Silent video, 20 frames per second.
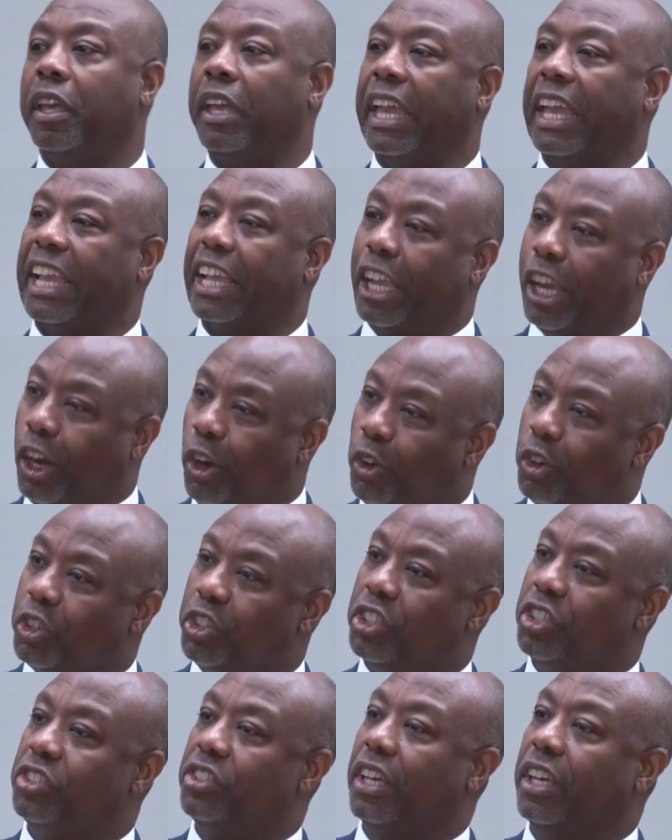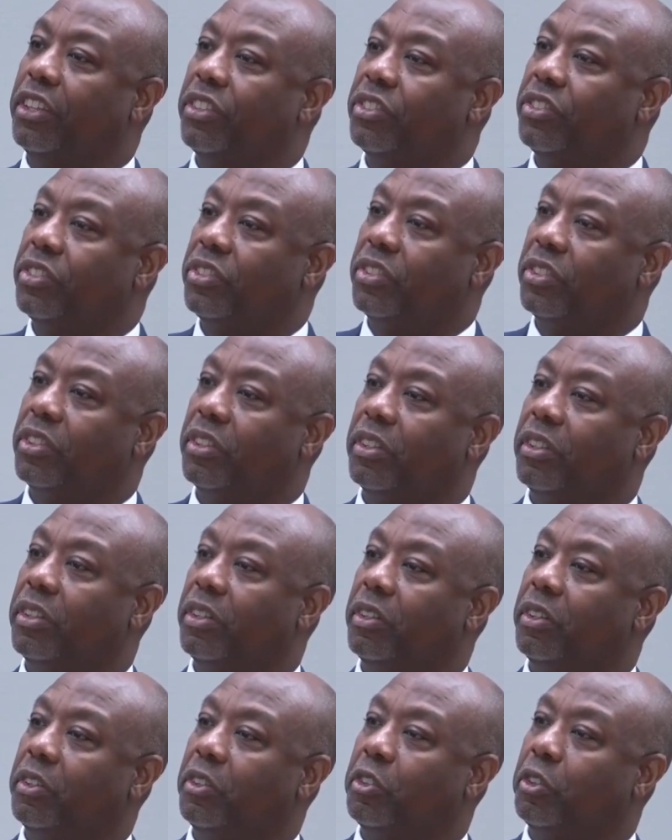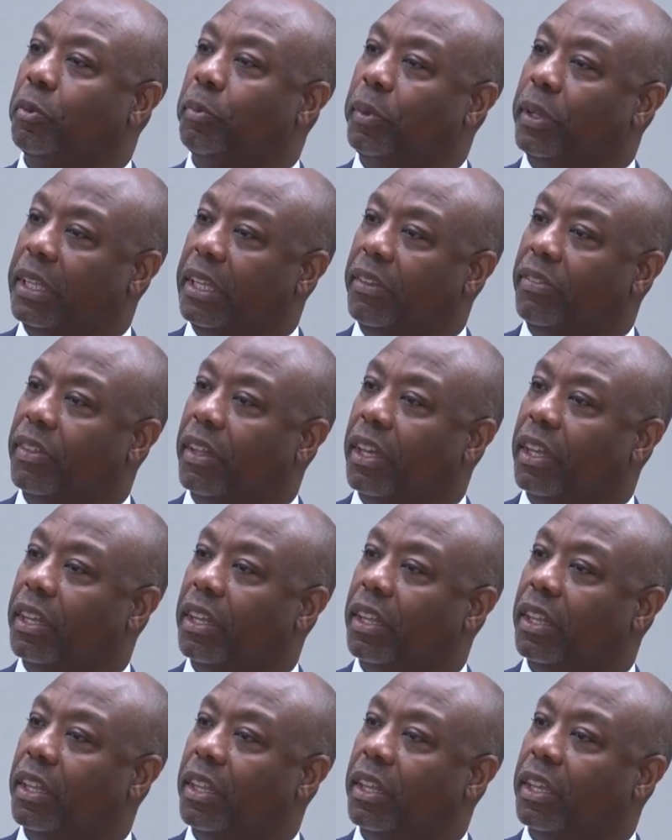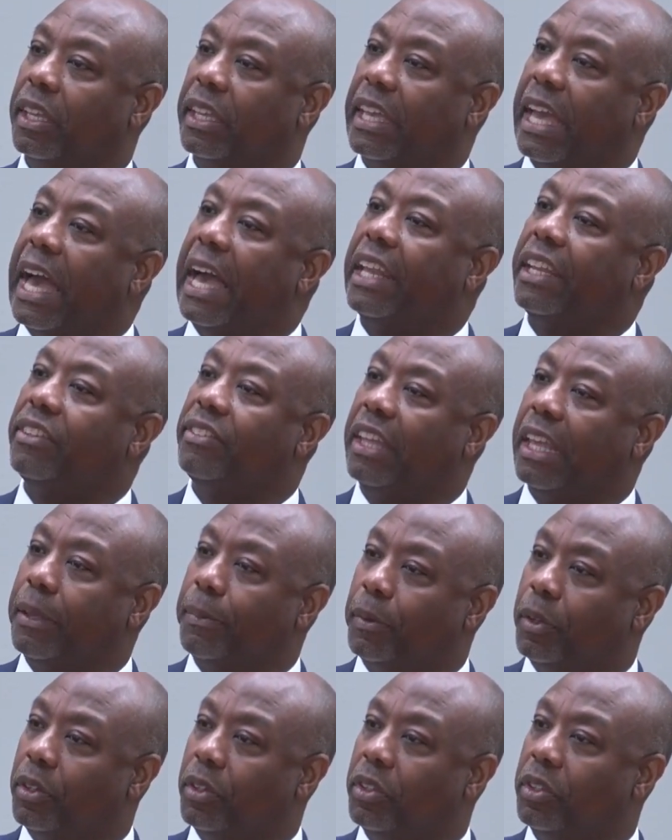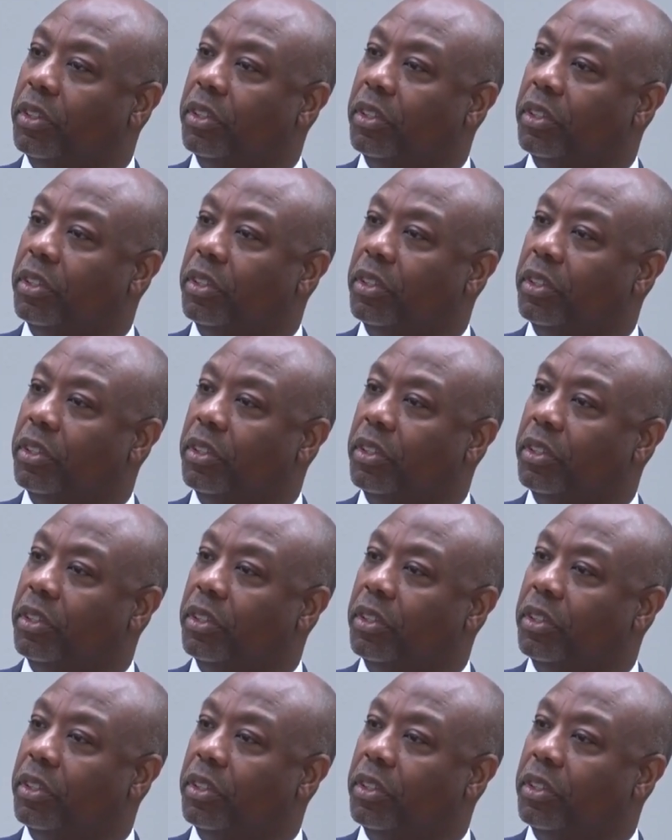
encourages us to believe that God is able